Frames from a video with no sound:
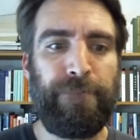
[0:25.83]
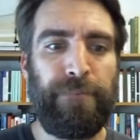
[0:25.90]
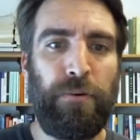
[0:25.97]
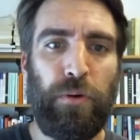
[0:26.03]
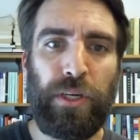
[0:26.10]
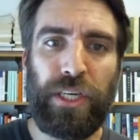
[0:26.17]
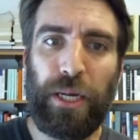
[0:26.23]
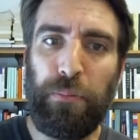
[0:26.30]

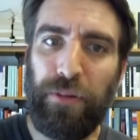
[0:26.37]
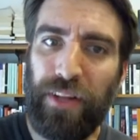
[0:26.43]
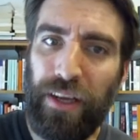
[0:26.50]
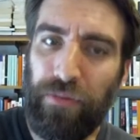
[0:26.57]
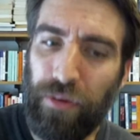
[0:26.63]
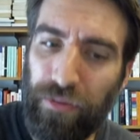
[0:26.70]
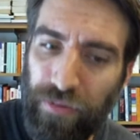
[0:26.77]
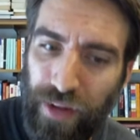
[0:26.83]
which I
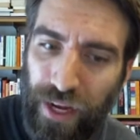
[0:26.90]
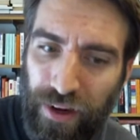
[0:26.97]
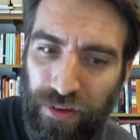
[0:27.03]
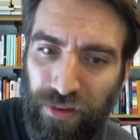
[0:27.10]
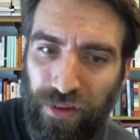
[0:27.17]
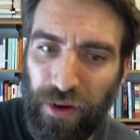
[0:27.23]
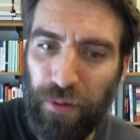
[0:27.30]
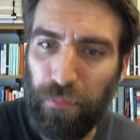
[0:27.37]
believe reflects
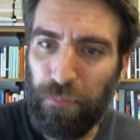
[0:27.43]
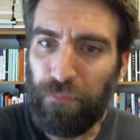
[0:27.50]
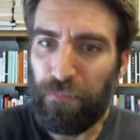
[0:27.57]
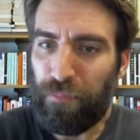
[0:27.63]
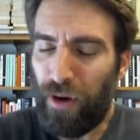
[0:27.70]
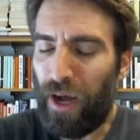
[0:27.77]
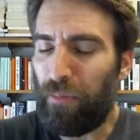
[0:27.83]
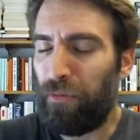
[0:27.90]
certain
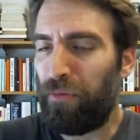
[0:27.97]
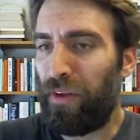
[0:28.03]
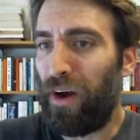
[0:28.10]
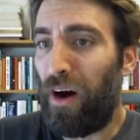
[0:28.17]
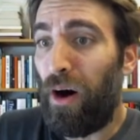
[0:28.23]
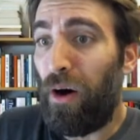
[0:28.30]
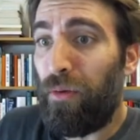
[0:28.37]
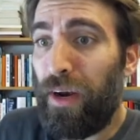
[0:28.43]
problems that
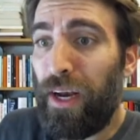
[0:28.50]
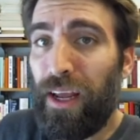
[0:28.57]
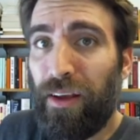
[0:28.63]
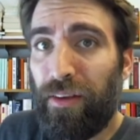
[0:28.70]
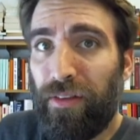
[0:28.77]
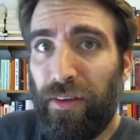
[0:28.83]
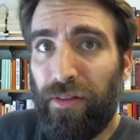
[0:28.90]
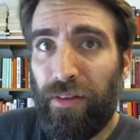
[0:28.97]
already
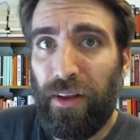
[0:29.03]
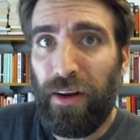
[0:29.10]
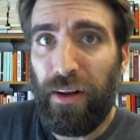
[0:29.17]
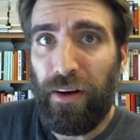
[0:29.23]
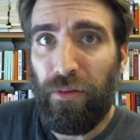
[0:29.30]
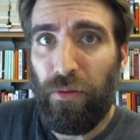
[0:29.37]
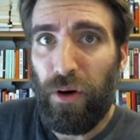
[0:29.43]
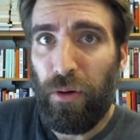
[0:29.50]
existed in
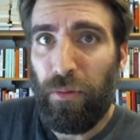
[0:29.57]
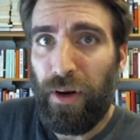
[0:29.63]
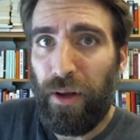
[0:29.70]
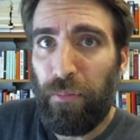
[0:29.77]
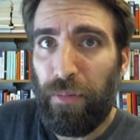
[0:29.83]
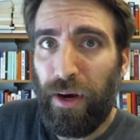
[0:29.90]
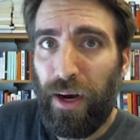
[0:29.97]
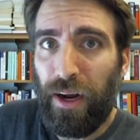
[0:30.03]
the Roman
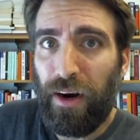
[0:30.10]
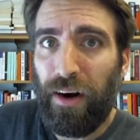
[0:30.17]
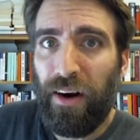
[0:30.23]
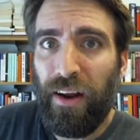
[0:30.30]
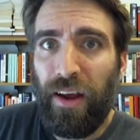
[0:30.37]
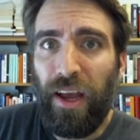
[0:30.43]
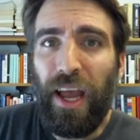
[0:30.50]
Empire